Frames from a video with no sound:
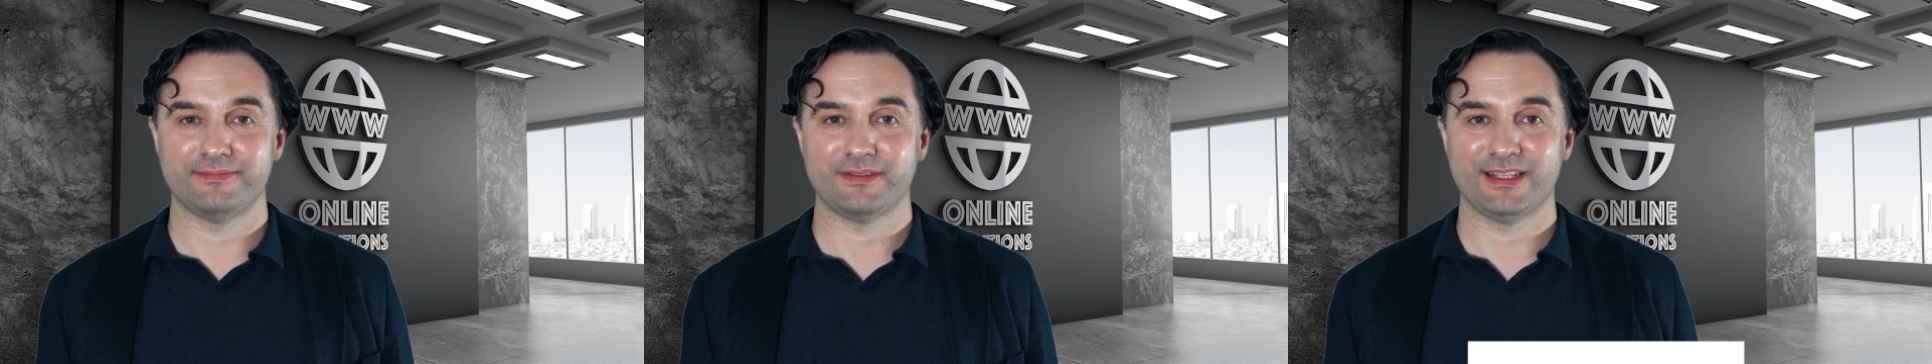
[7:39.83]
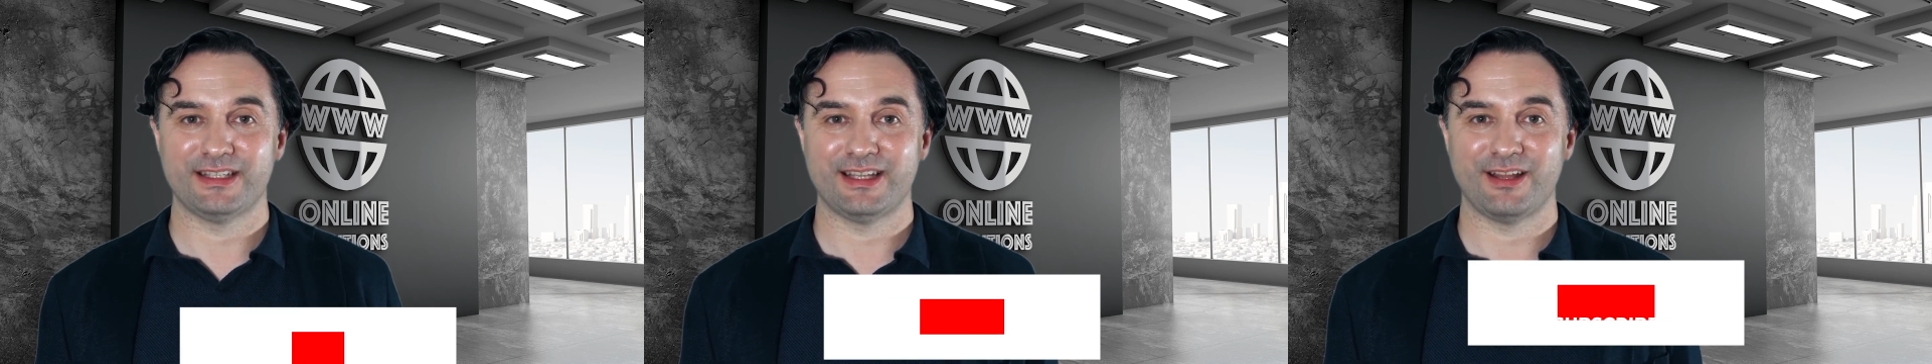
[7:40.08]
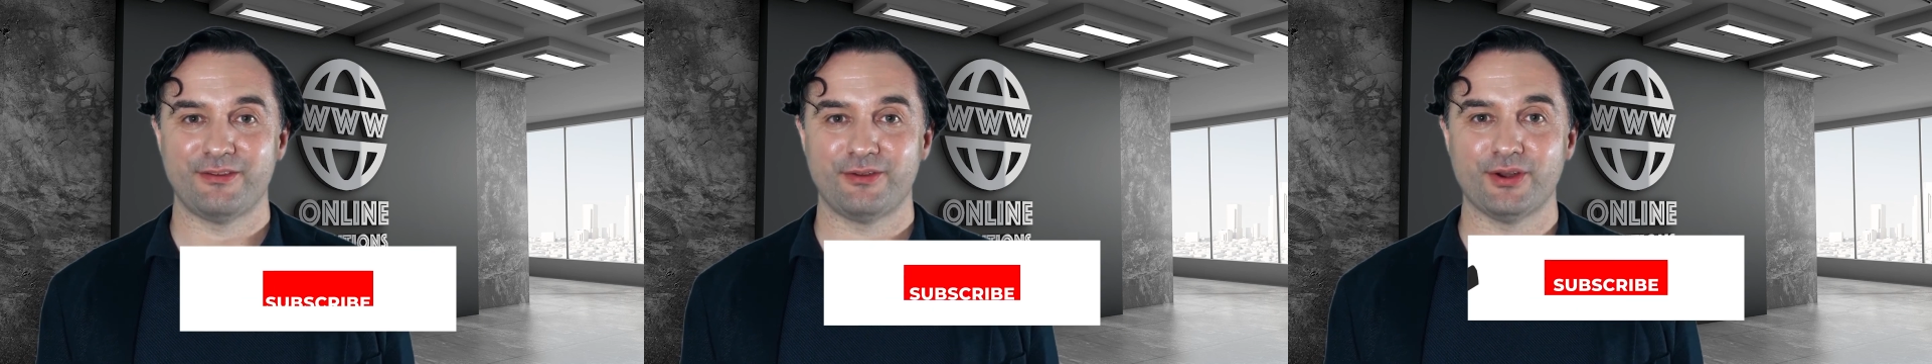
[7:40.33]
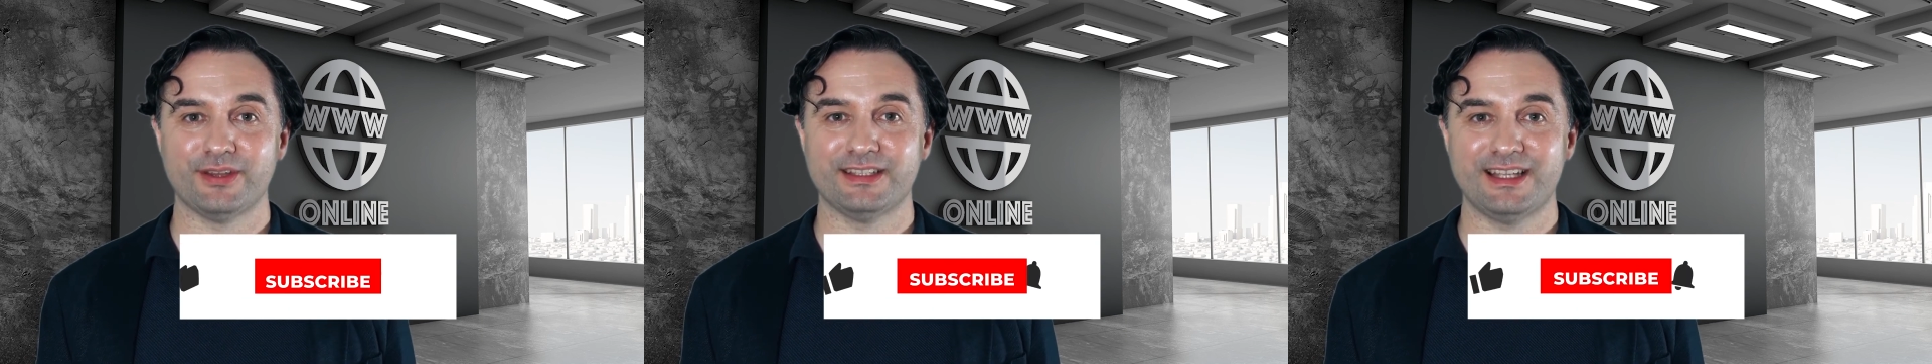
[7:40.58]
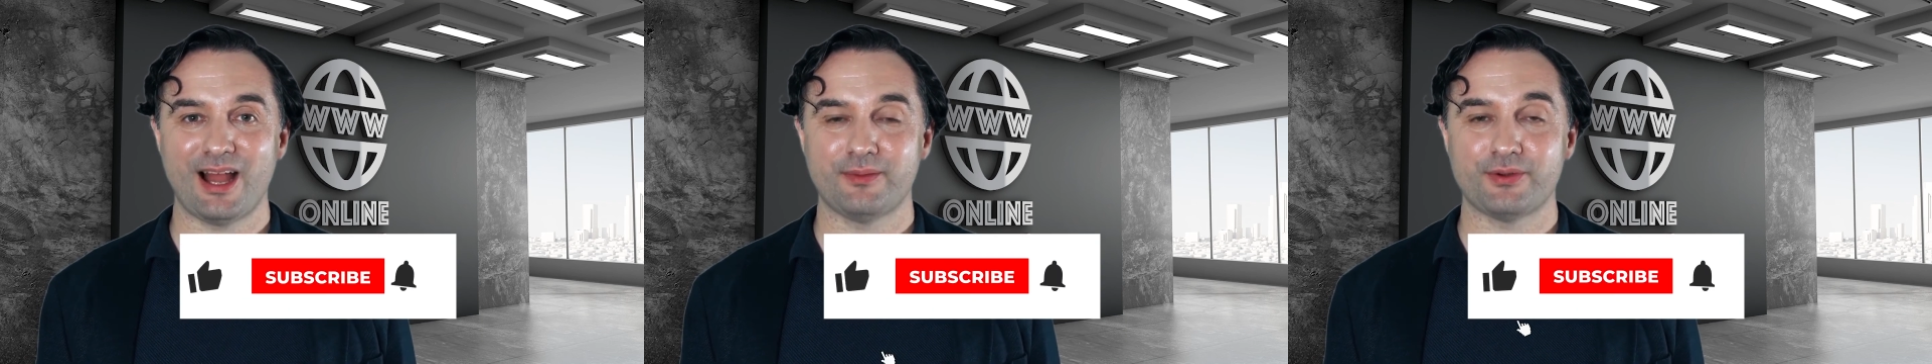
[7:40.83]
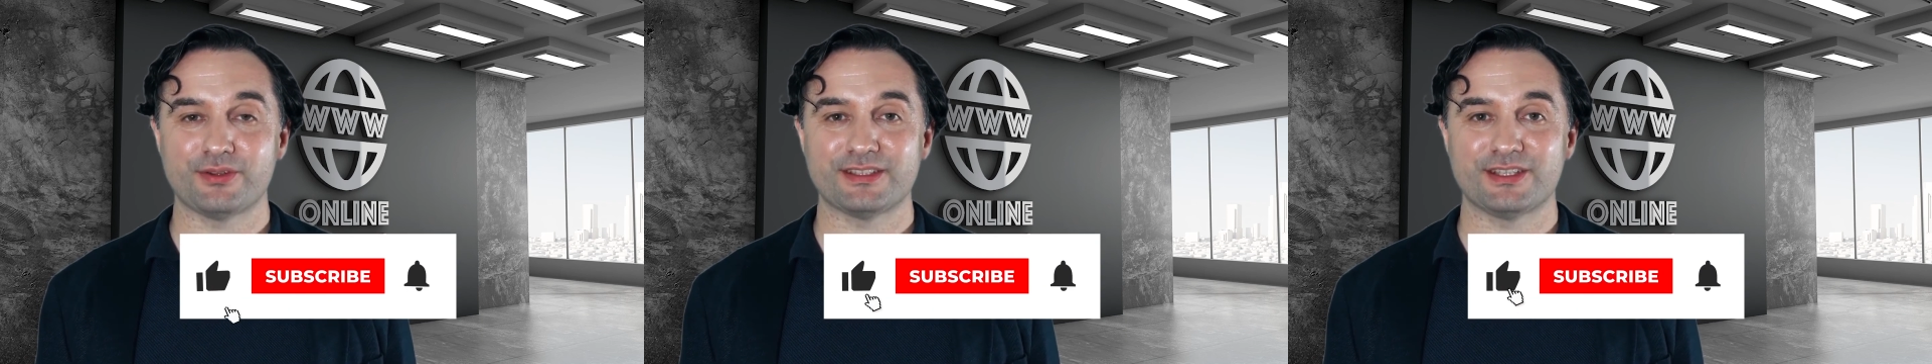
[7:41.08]
To see full
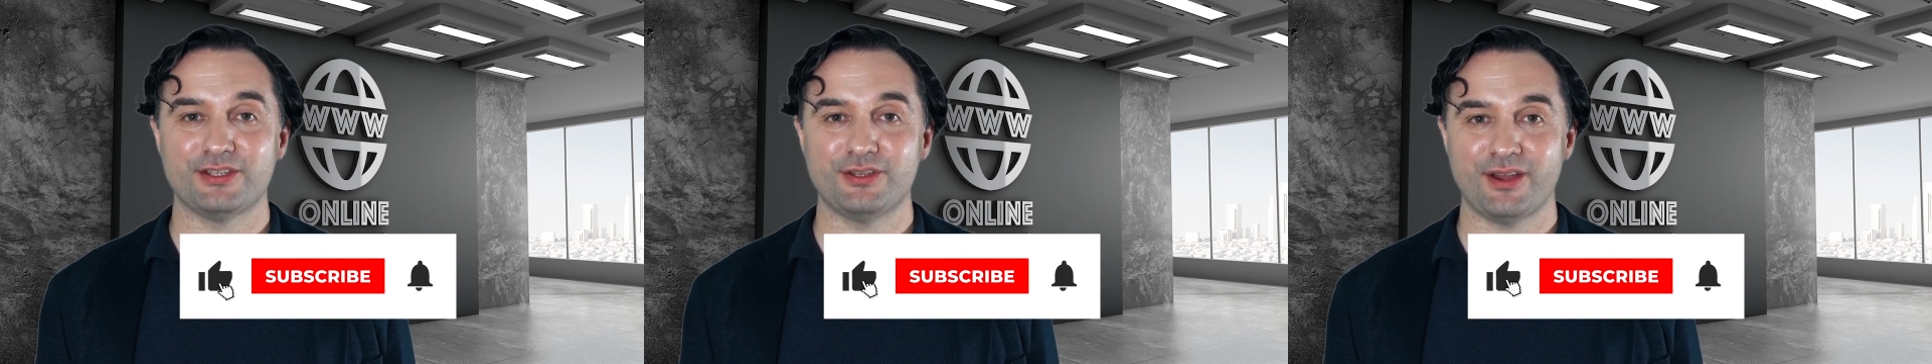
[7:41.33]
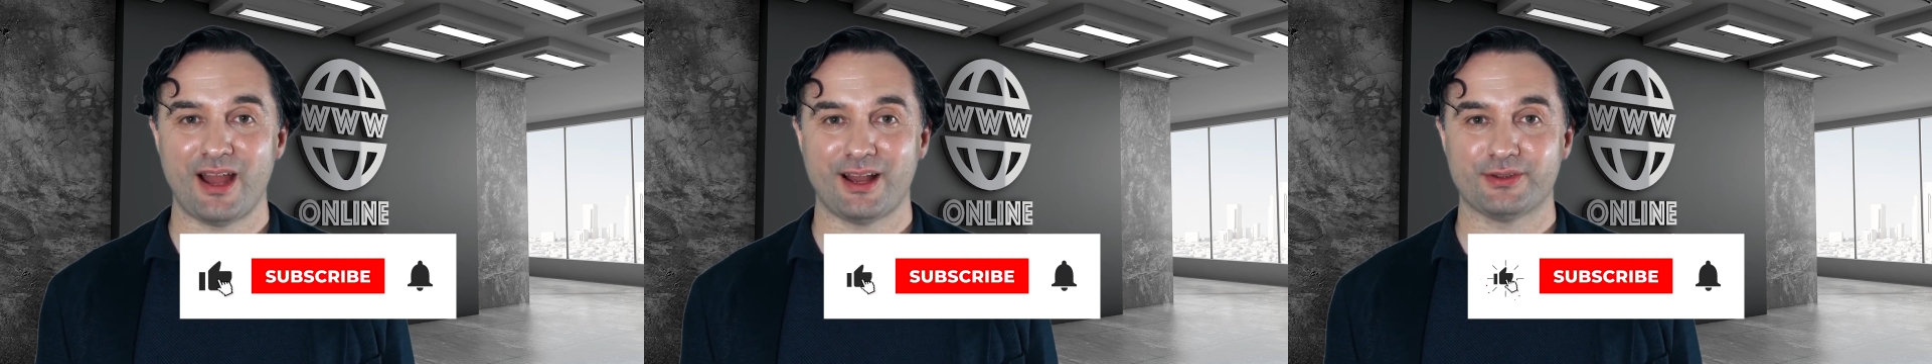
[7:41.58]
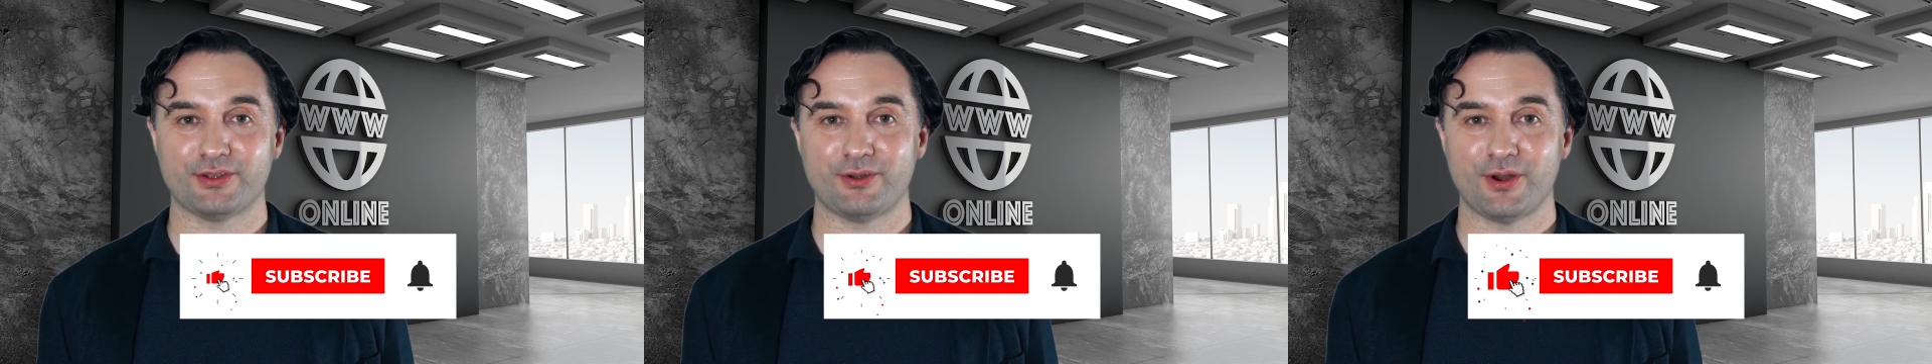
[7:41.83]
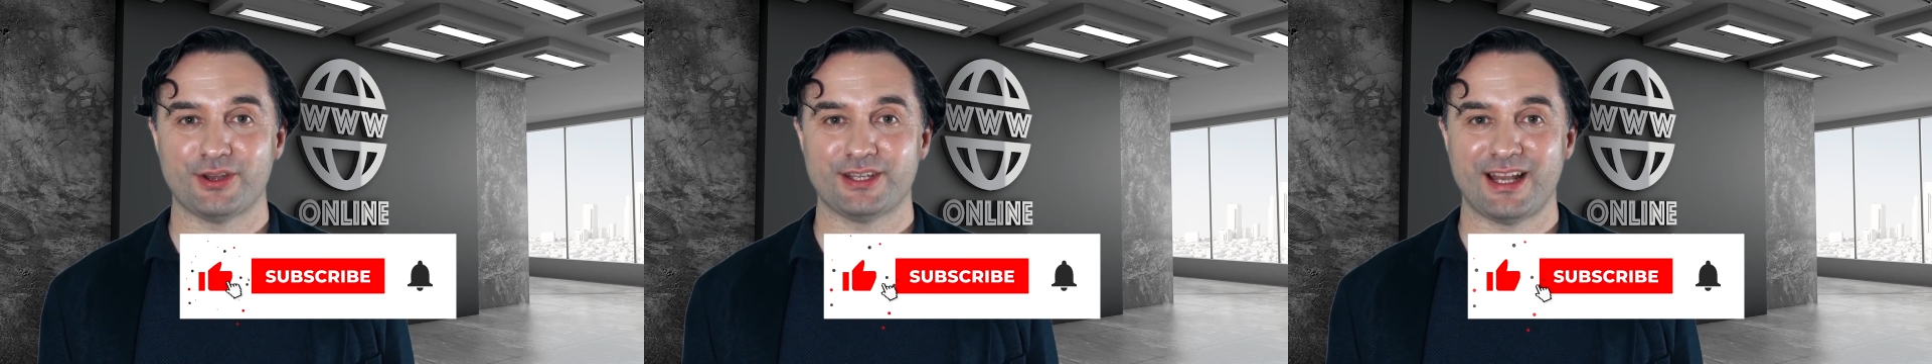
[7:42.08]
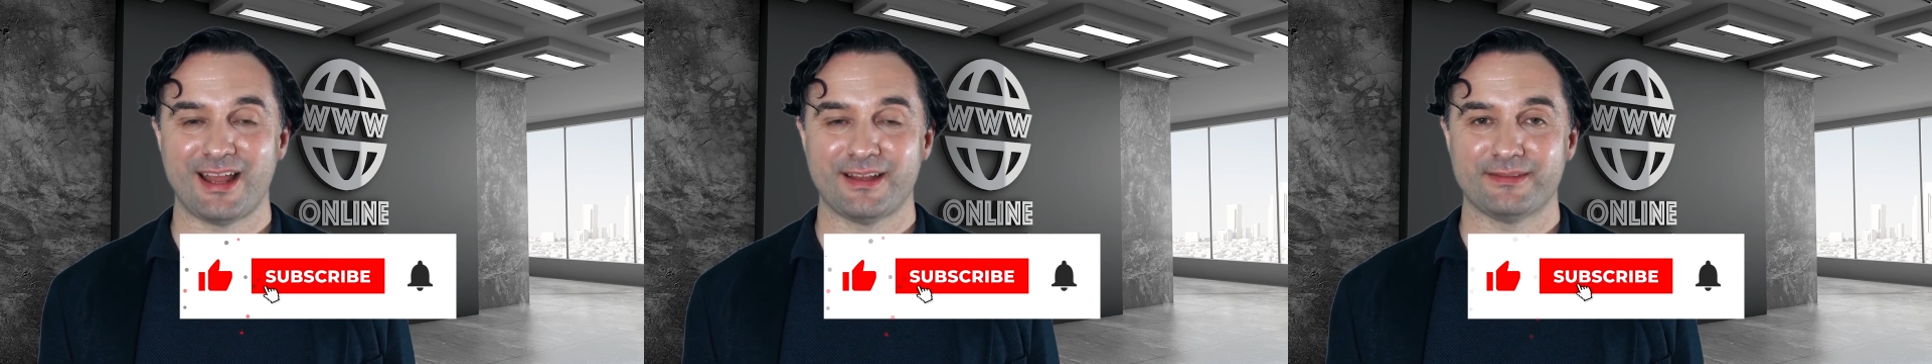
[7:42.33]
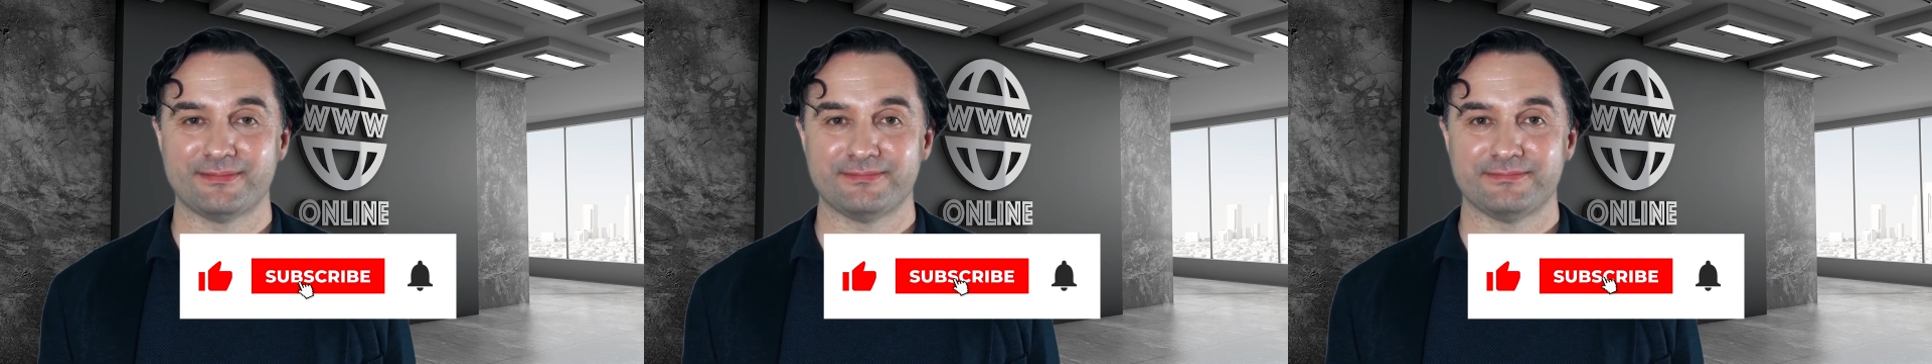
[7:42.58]
examples, subscribe to our channel.